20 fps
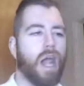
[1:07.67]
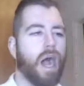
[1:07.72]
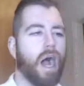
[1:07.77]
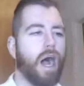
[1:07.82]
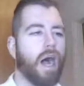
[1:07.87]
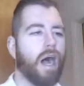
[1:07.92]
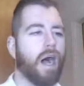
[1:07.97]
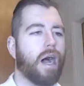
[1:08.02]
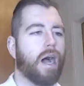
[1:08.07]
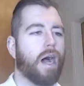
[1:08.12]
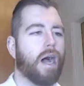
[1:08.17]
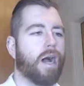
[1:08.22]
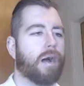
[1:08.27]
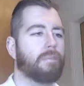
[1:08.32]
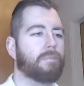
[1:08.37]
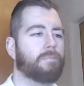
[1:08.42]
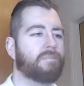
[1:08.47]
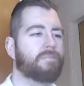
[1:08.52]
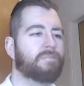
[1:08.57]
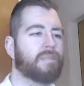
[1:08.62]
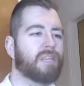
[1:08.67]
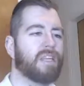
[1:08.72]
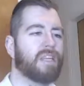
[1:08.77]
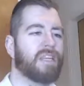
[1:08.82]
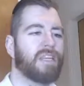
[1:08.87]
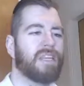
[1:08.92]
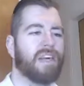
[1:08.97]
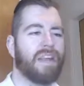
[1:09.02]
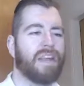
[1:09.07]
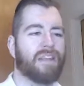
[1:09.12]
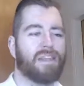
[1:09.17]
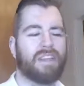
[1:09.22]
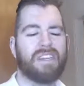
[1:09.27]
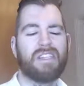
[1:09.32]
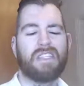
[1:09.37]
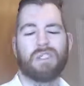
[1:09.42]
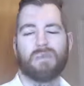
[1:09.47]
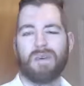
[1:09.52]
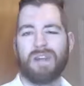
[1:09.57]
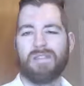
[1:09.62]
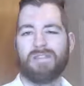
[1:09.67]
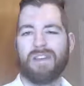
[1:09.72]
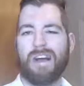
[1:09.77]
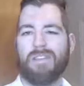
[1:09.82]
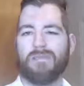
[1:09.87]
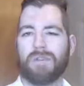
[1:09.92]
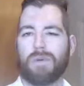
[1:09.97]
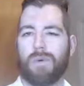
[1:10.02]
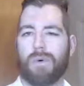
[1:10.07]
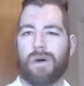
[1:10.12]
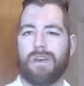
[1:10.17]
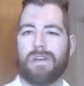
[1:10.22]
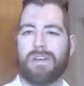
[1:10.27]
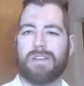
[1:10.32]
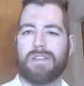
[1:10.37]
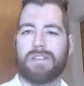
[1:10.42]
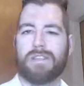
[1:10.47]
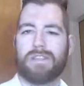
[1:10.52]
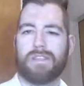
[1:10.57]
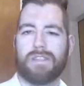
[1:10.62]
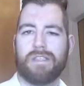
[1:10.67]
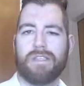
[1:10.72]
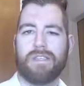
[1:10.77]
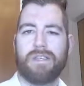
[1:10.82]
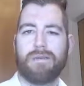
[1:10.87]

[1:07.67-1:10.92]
And I think 25-1 is